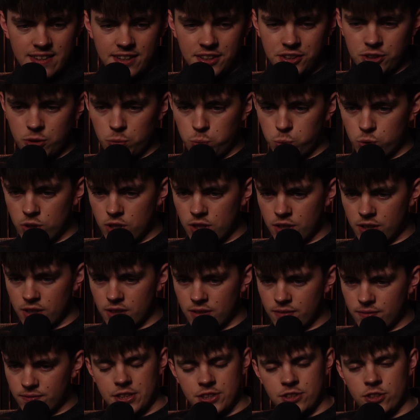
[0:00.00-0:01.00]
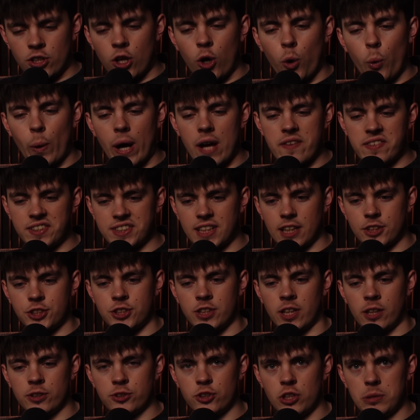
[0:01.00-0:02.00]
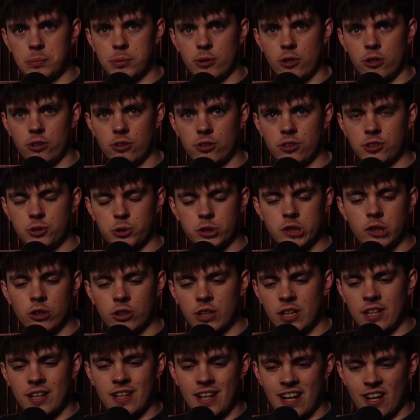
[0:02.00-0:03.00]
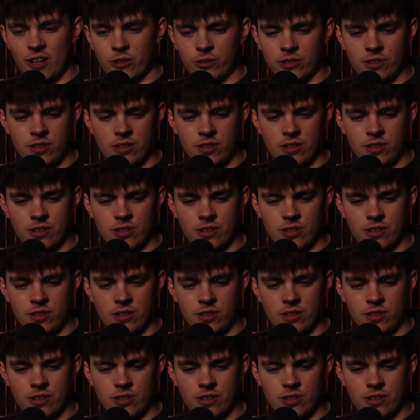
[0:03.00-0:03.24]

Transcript: this could work. There's no way of attaching that onto the board, so it's looking down.